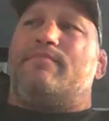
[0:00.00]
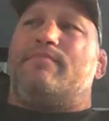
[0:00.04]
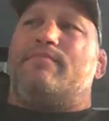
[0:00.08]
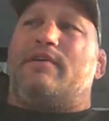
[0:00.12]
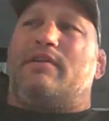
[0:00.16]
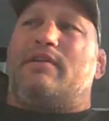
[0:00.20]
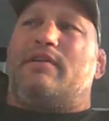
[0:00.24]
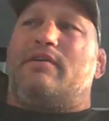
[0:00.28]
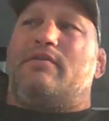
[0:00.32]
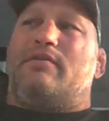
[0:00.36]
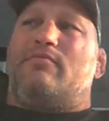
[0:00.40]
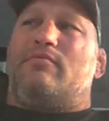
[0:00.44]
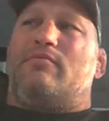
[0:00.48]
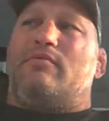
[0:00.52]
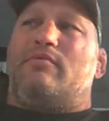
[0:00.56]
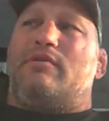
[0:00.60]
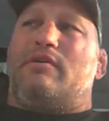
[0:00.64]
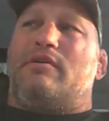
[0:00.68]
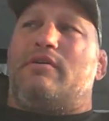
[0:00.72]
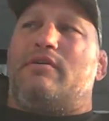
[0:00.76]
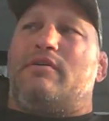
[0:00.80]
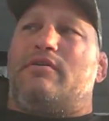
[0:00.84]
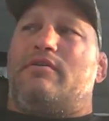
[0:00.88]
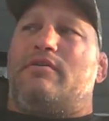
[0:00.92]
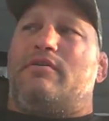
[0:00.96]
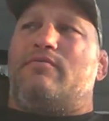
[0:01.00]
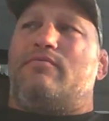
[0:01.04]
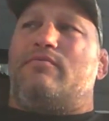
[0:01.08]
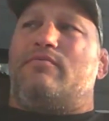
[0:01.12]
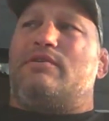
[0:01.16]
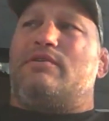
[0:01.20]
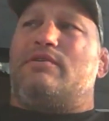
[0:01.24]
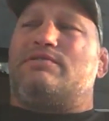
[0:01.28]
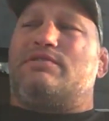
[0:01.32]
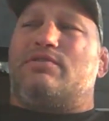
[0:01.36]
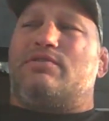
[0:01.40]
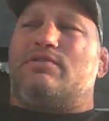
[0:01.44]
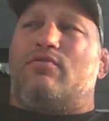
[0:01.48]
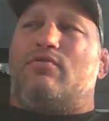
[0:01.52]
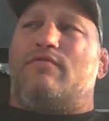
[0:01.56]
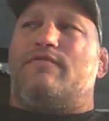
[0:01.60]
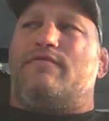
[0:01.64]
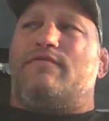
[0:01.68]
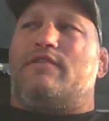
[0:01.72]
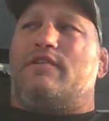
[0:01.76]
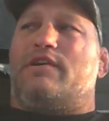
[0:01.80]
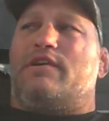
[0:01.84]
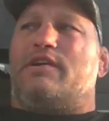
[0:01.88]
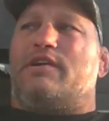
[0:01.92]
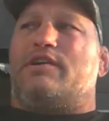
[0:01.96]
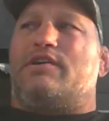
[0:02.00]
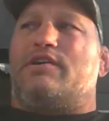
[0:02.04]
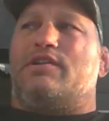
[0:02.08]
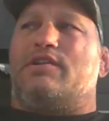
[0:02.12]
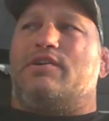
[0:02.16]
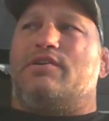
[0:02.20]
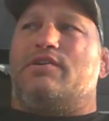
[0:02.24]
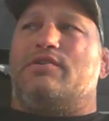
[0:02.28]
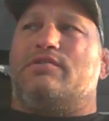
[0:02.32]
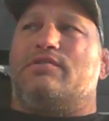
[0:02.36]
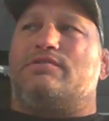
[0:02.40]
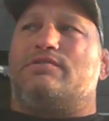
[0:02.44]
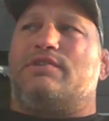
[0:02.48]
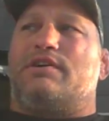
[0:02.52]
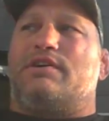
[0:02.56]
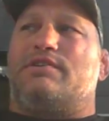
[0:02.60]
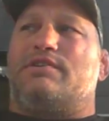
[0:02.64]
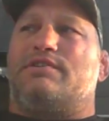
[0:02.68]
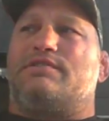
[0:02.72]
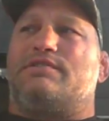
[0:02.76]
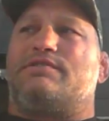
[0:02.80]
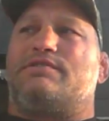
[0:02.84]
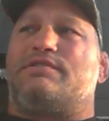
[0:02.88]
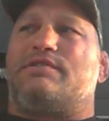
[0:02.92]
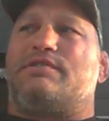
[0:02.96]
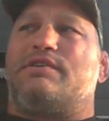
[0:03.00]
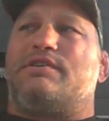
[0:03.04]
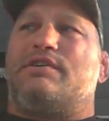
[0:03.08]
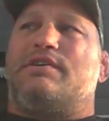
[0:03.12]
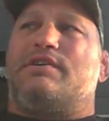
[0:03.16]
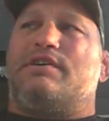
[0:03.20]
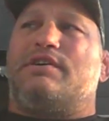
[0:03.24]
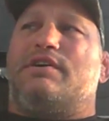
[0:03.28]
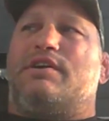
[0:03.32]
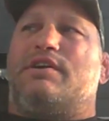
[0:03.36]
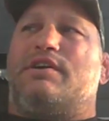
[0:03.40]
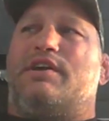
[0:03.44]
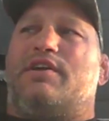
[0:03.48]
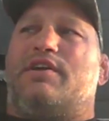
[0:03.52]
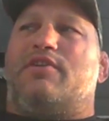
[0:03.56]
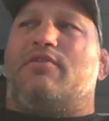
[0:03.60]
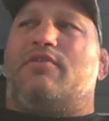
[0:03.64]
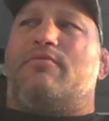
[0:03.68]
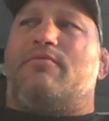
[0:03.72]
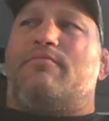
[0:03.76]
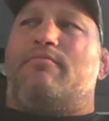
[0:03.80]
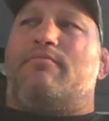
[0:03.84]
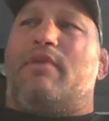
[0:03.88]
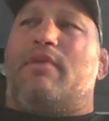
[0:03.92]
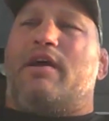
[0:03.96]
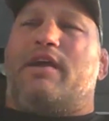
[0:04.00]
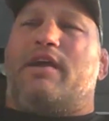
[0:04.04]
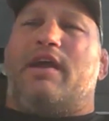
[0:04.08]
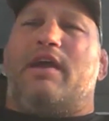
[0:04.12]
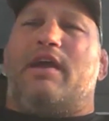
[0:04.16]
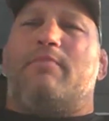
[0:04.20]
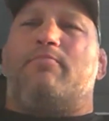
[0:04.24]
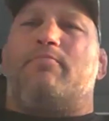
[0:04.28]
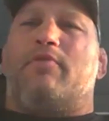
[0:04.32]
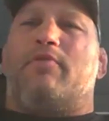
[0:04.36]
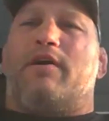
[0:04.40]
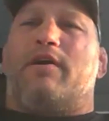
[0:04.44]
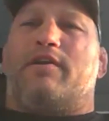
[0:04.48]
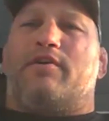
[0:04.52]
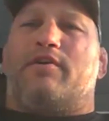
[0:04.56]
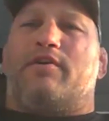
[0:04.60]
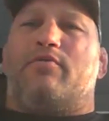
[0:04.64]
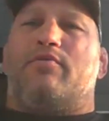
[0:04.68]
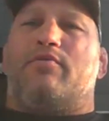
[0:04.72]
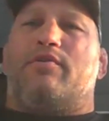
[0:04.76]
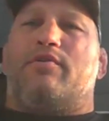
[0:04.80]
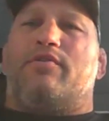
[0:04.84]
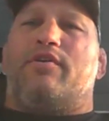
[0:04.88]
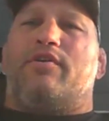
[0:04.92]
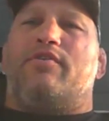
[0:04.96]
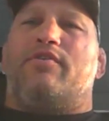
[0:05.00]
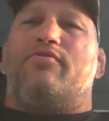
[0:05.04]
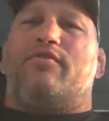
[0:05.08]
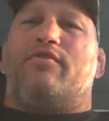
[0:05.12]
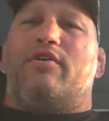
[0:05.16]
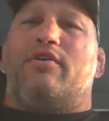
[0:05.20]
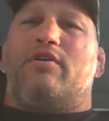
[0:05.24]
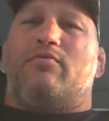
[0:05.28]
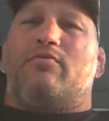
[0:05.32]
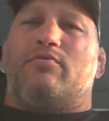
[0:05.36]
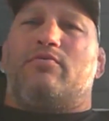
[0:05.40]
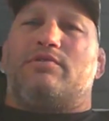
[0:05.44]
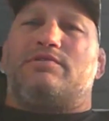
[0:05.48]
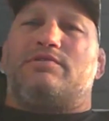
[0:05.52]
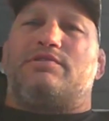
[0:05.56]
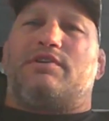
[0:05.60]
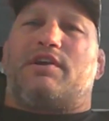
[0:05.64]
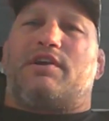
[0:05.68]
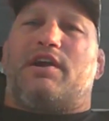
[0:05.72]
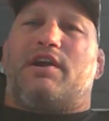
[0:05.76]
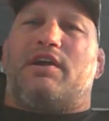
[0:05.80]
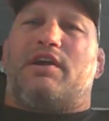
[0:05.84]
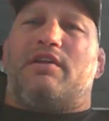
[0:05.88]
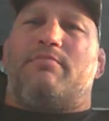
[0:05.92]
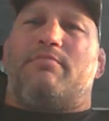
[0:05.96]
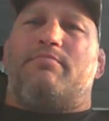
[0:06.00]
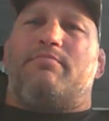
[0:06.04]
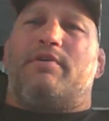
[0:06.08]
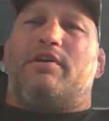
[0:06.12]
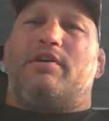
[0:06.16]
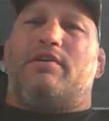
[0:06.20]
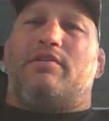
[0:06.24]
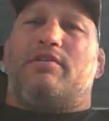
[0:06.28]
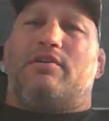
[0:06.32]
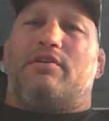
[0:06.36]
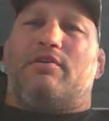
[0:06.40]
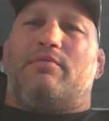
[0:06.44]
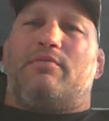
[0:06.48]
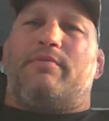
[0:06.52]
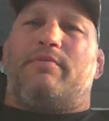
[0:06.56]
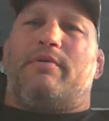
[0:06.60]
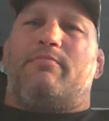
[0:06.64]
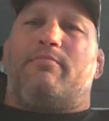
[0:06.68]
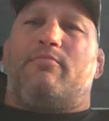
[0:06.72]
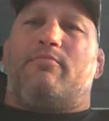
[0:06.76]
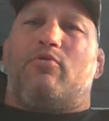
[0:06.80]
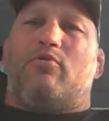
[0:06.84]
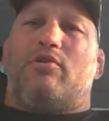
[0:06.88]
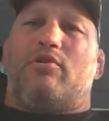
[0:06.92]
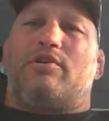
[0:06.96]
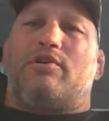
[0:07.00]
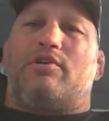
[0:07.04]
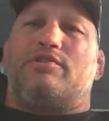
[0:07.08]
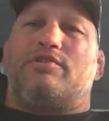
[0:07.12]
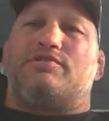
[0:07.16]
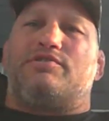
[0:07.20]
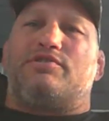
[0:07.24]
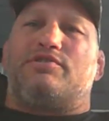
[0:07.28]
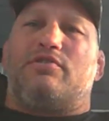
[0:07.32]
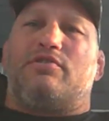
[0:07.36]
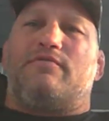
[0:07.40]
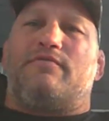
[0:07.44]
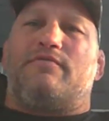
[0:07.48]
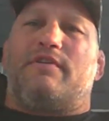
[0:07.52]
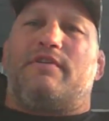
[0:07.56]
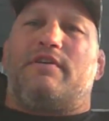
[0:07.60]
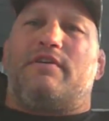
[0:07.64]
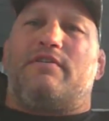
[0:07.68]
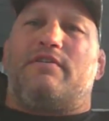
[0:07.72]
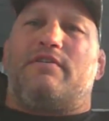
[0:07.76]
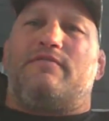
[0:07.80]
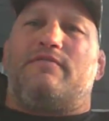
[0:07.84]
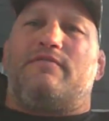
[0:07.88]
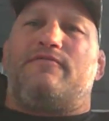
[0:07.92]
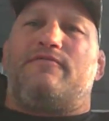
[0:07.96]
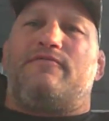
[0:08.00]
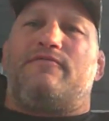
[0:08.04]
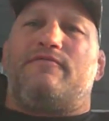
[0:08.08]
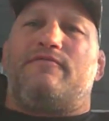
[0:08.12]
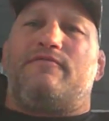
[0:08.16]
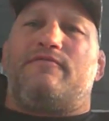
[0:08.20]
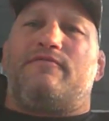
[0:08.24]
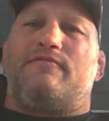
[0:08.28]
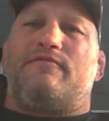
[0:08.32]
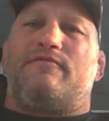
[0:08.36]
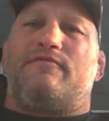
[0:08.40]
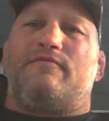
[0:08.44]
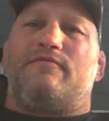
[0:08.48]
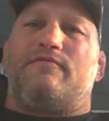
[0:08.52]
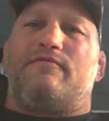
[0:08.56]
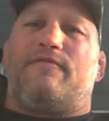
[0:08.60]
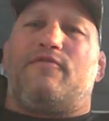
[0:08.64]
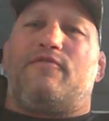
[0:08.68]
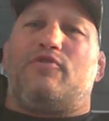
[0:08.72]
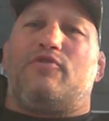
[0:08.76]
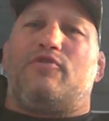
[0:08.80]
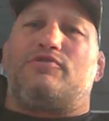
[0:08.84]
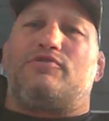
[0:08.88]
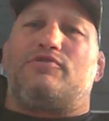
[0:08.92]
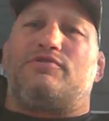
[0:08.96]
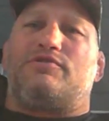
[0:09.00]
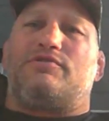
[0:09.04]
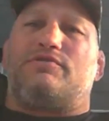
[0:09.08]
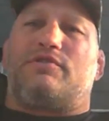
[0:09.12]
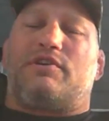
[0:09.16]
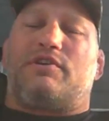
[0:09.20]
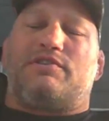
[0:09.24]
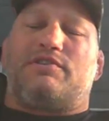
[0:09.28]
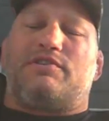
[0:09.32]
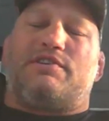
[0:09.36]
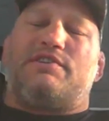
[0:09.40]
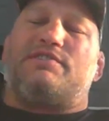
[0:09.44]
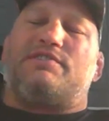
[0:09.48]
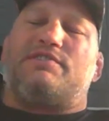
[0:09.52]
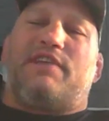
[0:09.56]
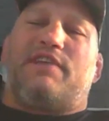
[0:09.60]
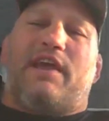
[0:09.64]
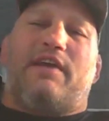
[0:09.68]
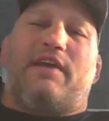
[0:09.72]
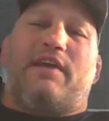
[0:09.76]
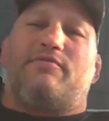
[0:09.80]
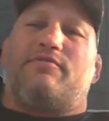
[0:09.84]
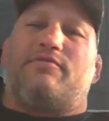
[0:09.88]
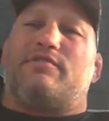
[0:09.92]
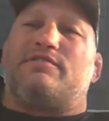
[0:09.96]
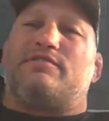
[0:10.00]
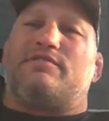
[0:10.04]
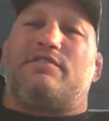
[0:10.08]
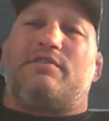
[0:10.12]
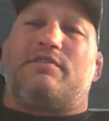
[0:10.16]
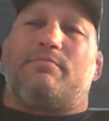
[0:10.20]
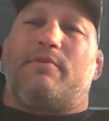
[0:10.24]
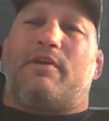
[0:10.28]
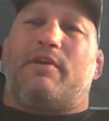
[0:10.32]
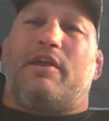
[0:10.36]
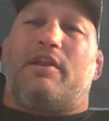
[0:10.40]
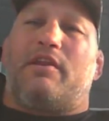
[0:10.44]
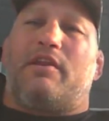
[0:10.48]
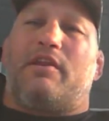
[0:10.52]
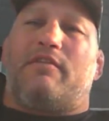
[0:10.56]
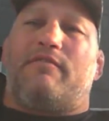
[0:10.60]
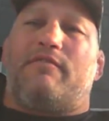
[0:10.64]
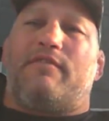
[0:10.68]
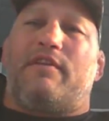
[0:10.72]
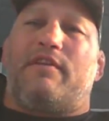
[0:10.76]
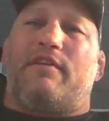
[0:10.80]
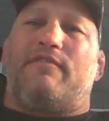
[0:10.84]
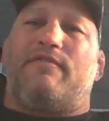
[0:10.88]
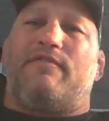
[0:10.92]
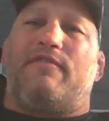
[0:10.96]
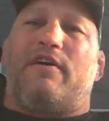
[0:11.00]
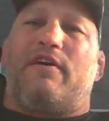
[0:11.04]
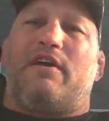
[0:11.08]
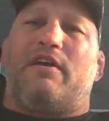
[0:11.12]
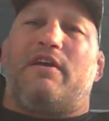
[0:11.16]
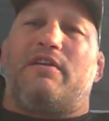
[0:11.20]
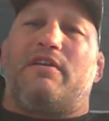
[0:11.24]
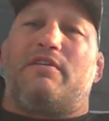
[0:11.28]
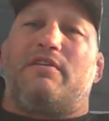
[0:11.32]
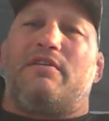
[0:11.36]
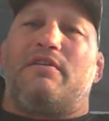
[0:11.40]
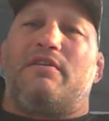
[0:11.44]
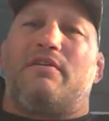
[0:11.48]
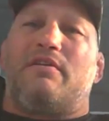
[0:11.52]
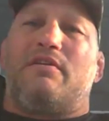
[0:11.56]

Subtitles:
but it wasn't overly close. I just, you know, my game plan going in there was to kind of be a little bit more conservative because he's dangerous at the beginning of any fight.